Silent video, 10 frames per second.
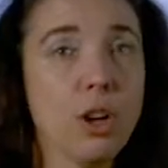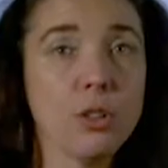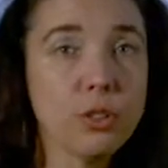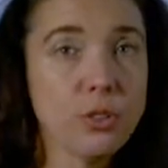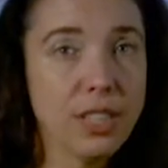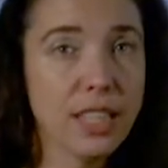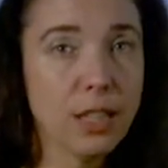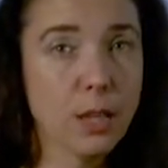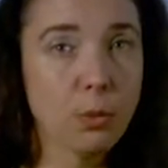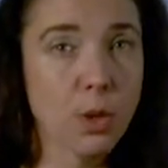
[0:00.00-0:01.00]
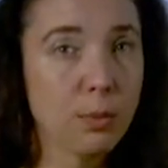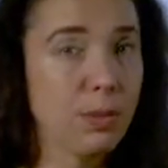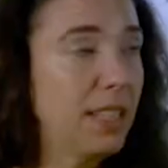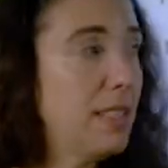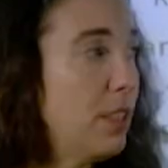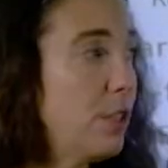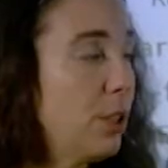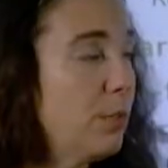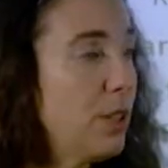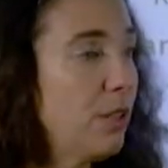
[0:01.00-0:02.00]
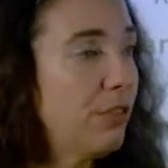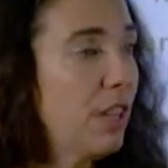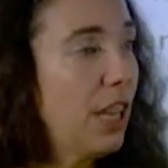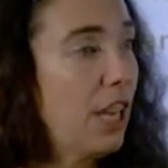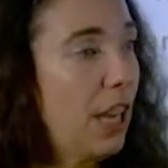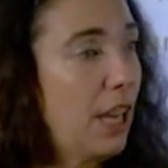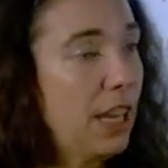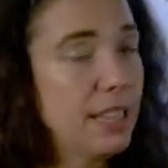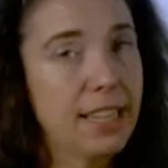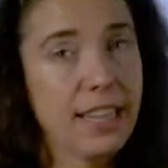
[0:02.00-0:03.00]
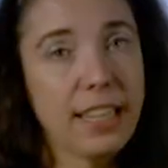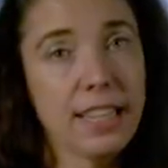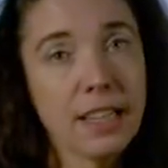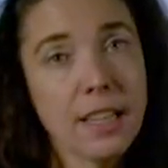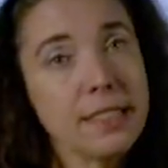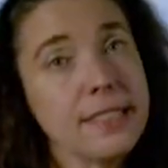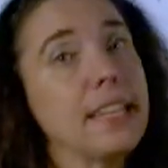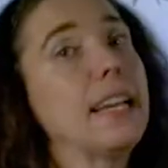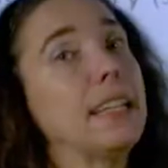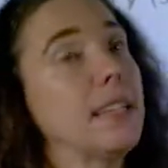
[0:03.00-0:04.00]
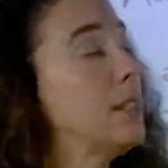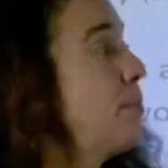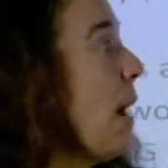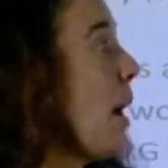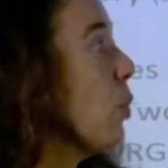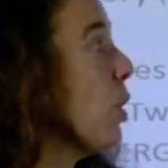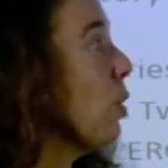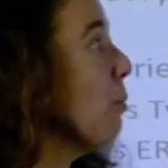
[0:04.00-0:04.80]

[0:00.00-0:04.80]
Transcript: also see it in the workplace in terms of attaining status, power, or